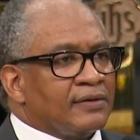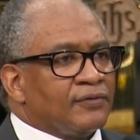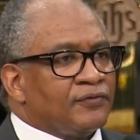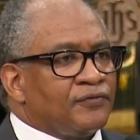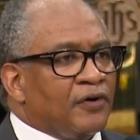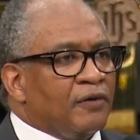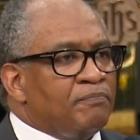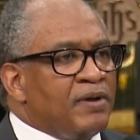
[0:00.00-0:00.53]

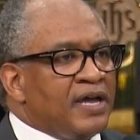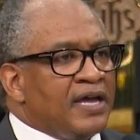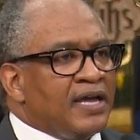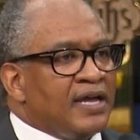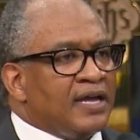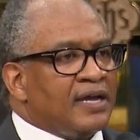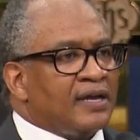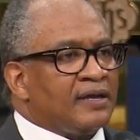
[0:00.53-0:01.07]
for
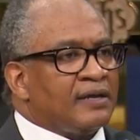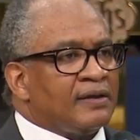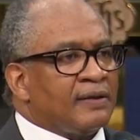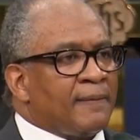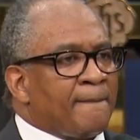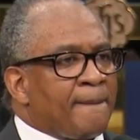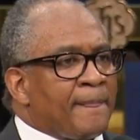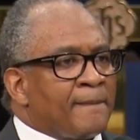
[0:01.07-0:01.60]
being
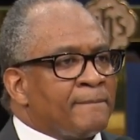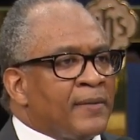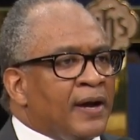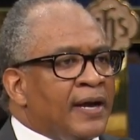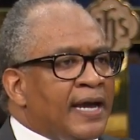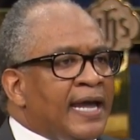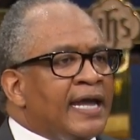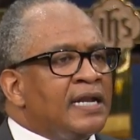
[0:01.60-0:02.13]

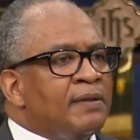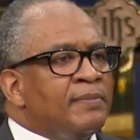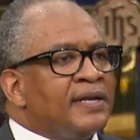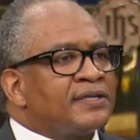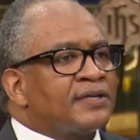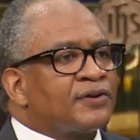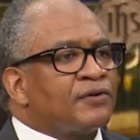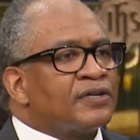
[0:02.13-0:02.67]
an enemy
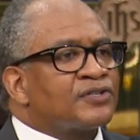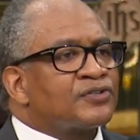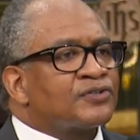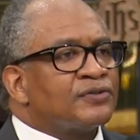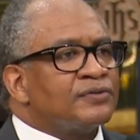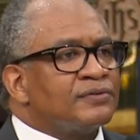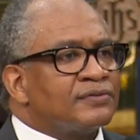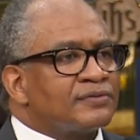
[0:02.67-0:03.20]
to Christians.